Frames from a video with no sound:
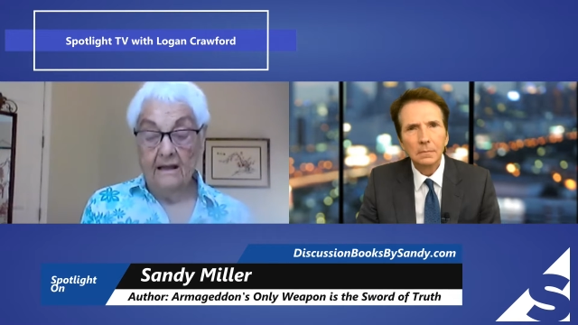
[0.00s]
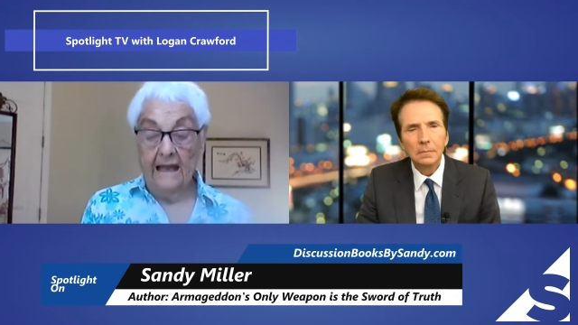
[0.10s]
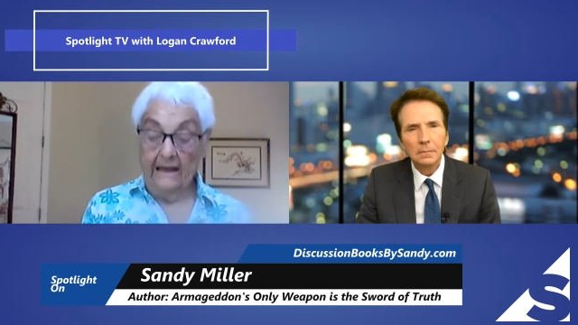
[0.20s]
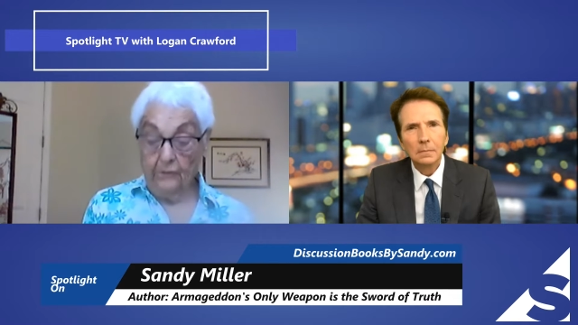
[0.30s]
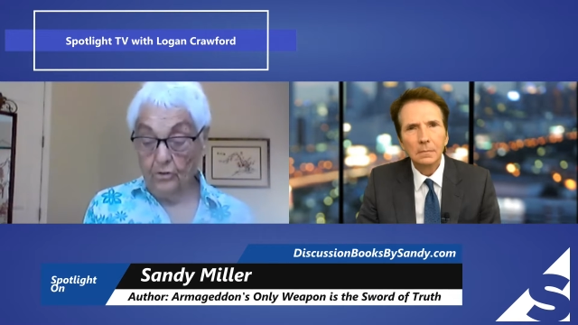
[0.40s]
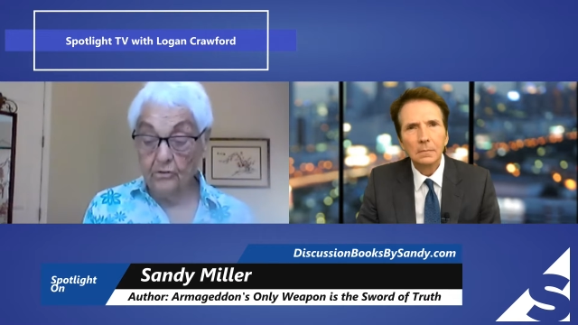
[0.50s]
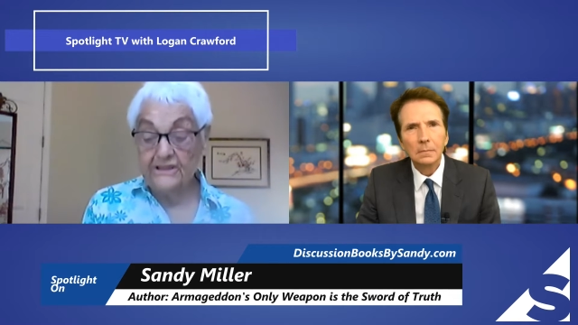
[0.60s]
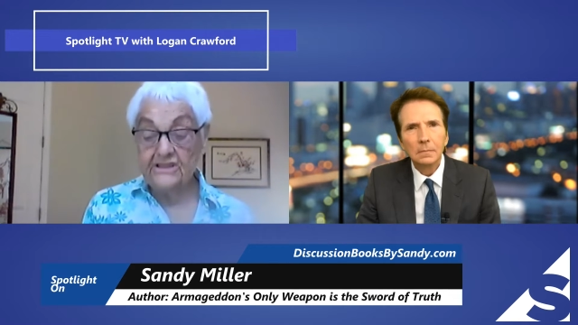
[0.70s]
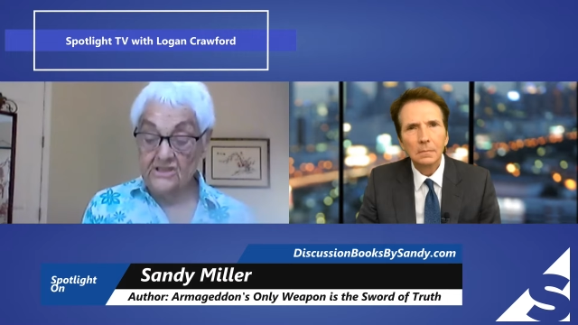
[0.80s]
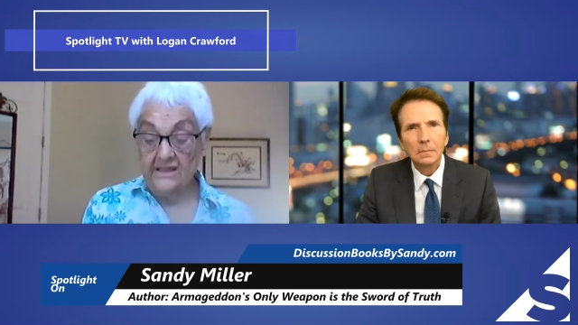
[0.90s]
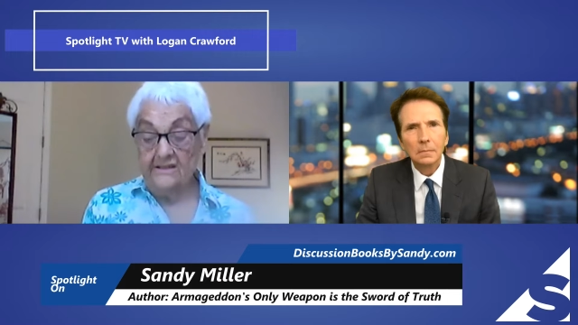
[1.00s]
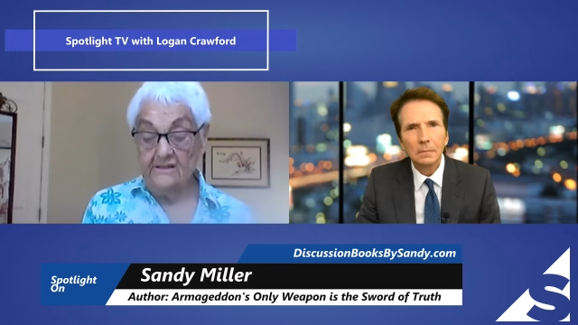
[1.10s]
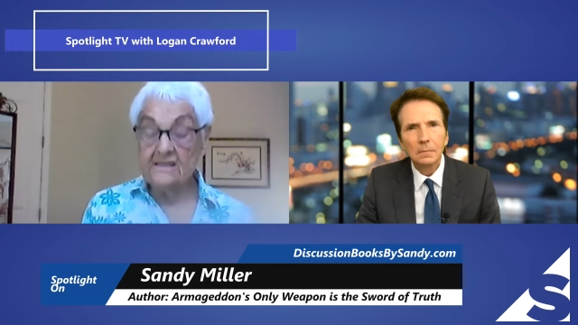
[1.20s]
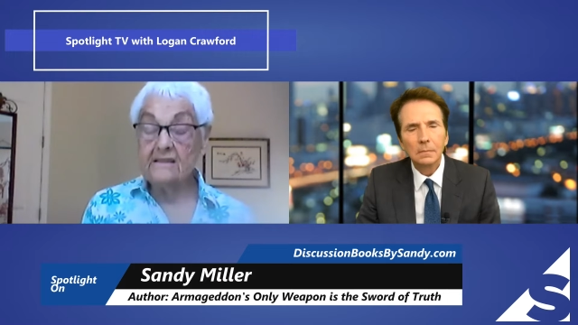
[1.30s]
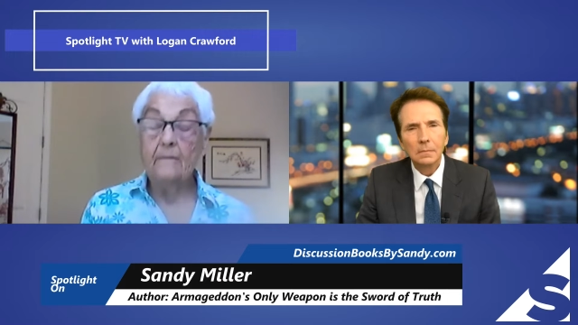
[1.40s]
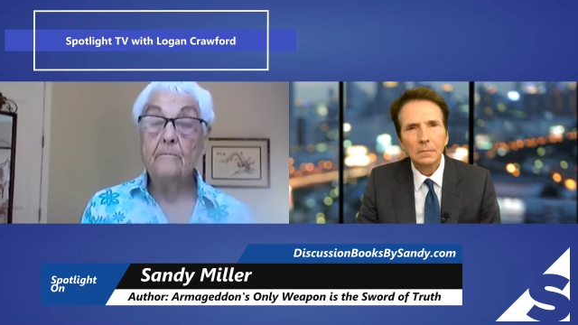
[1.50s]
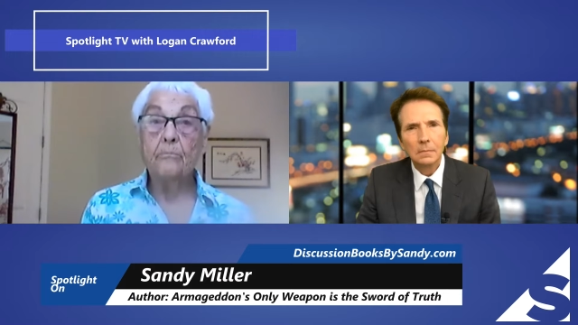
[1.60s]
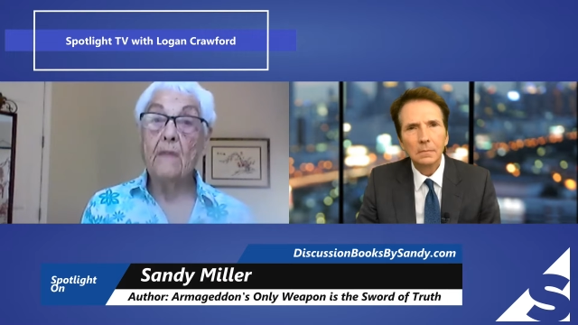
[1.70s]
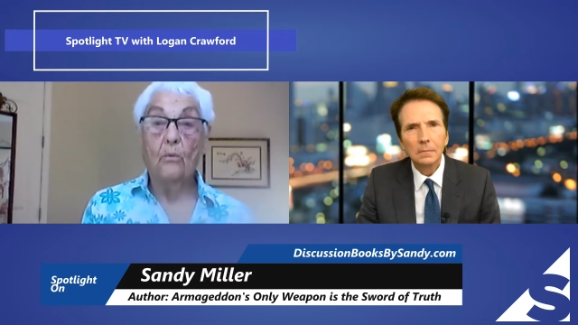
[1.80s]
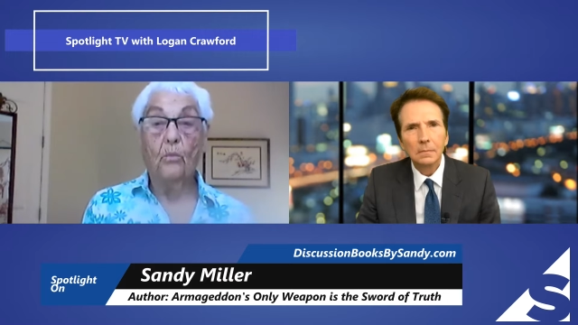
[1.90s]
Speaker 1: And Christians
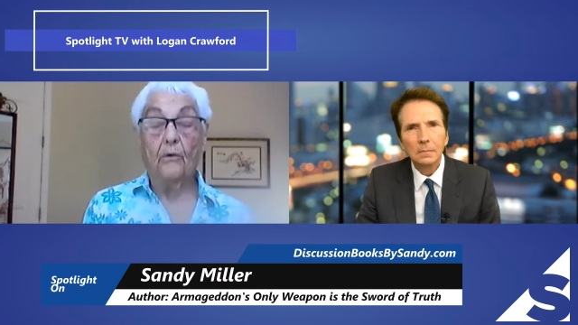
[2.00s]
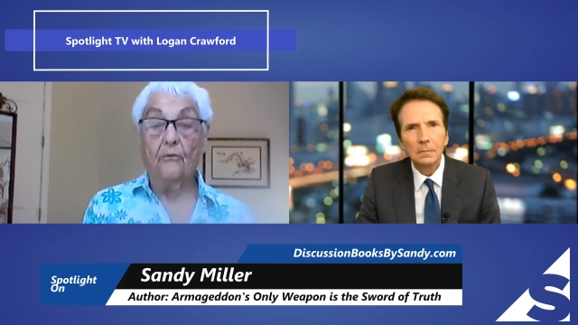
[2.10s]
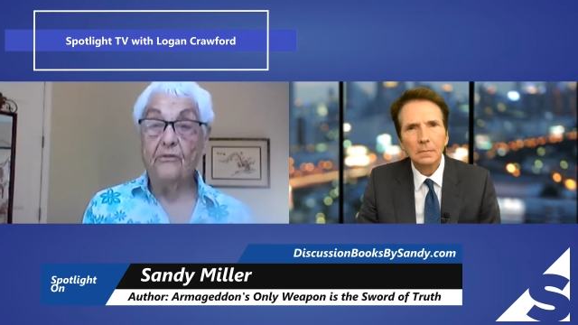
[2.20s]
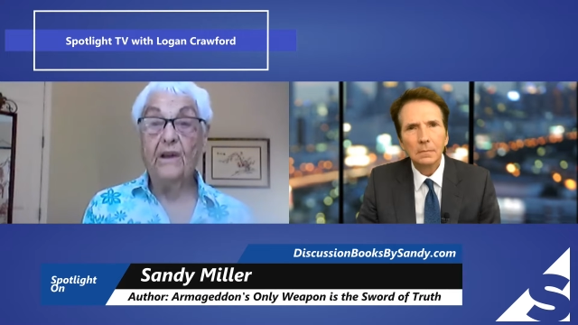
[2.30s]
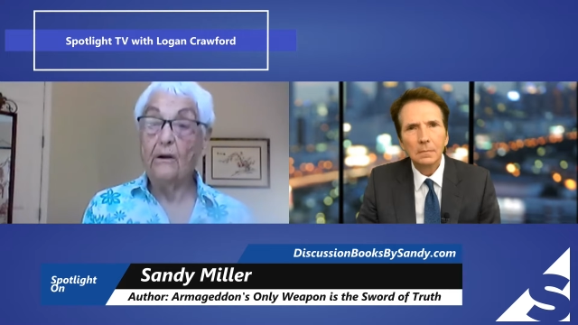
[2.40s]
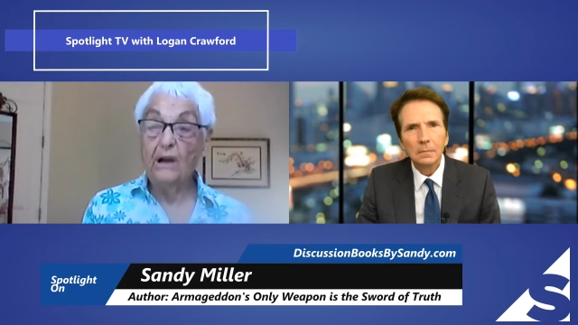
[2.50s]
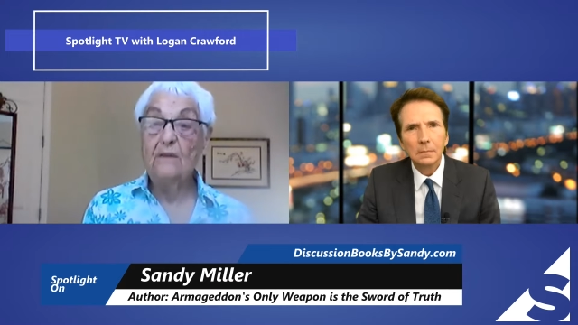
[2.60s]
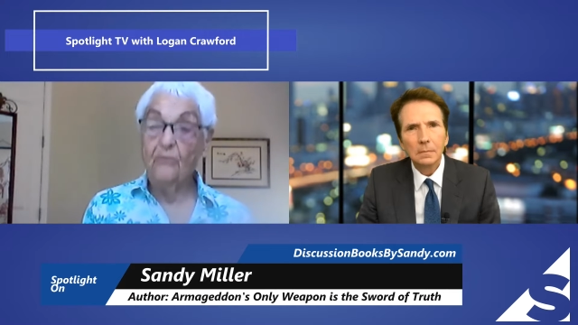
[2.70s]
were very,